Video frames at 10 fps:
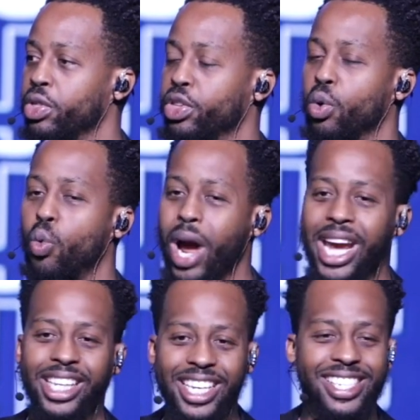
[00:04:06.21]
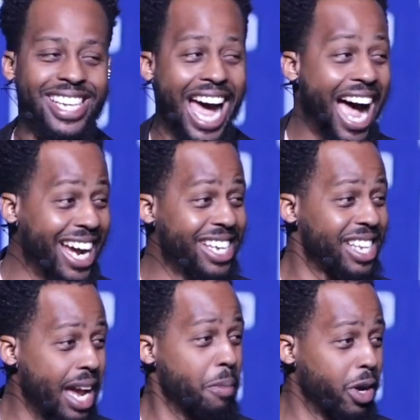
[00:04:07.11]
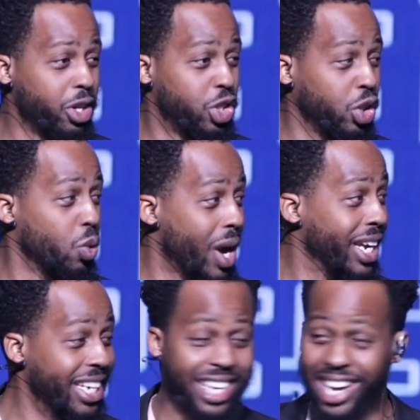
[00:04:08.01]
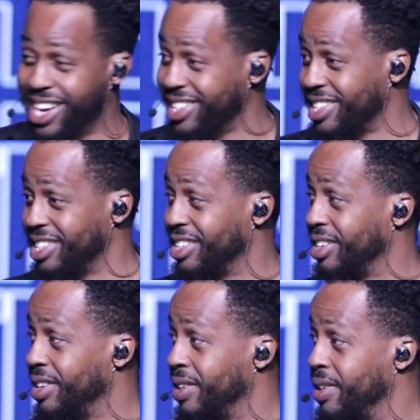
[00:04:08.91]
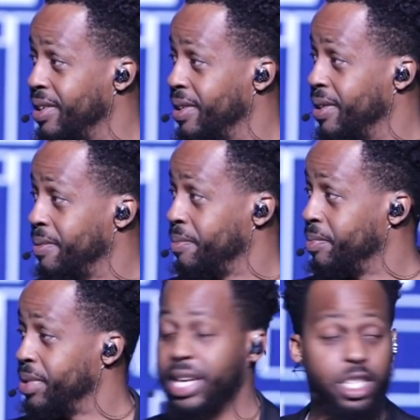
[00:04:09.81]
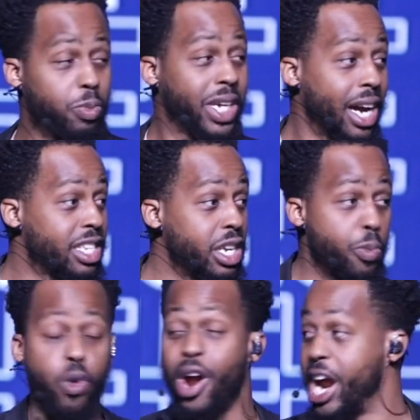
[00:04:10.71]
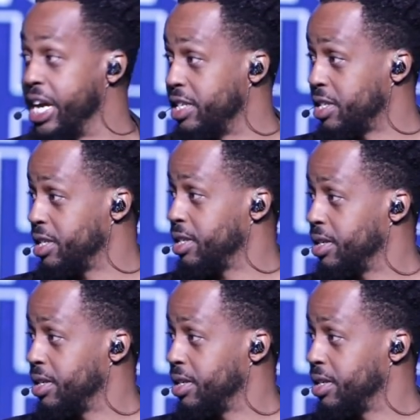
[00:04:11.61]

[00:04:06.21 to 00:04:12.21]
the way this guy is able to do what he does is because he prays.